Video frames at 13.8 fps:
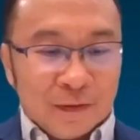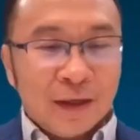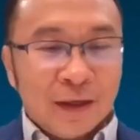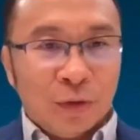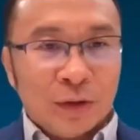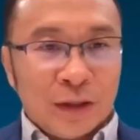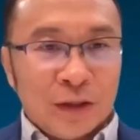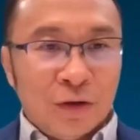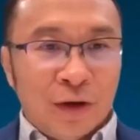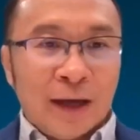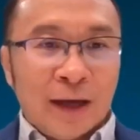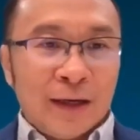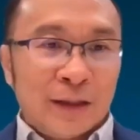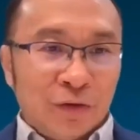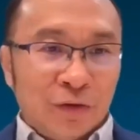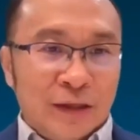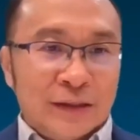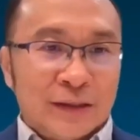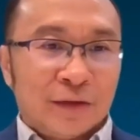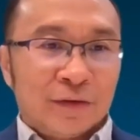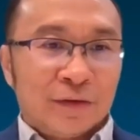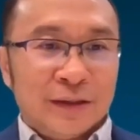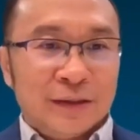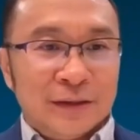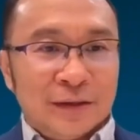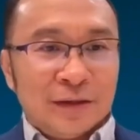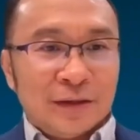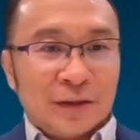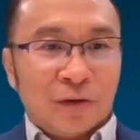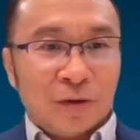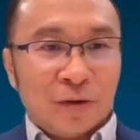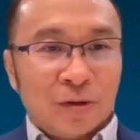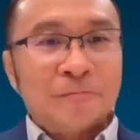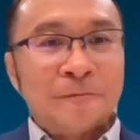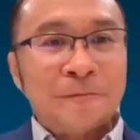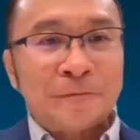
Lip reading: right? What are your highlight, your insight on this, Dr. Kong?